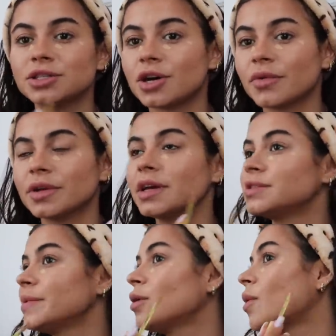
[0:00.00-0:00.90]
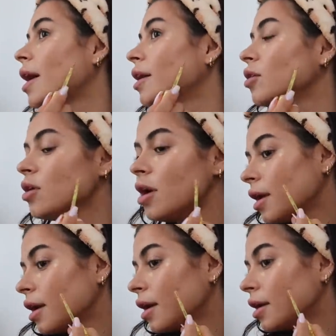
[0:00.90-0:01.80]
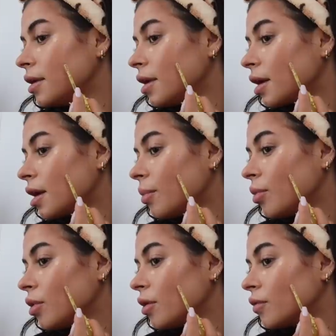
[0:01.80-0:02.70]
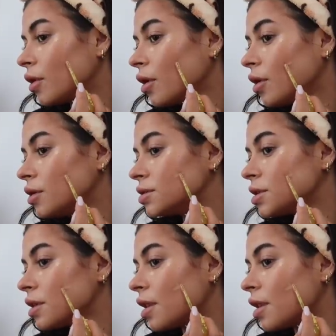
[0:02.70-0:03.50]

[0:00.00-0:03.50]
So it's been a while, and a couple of girls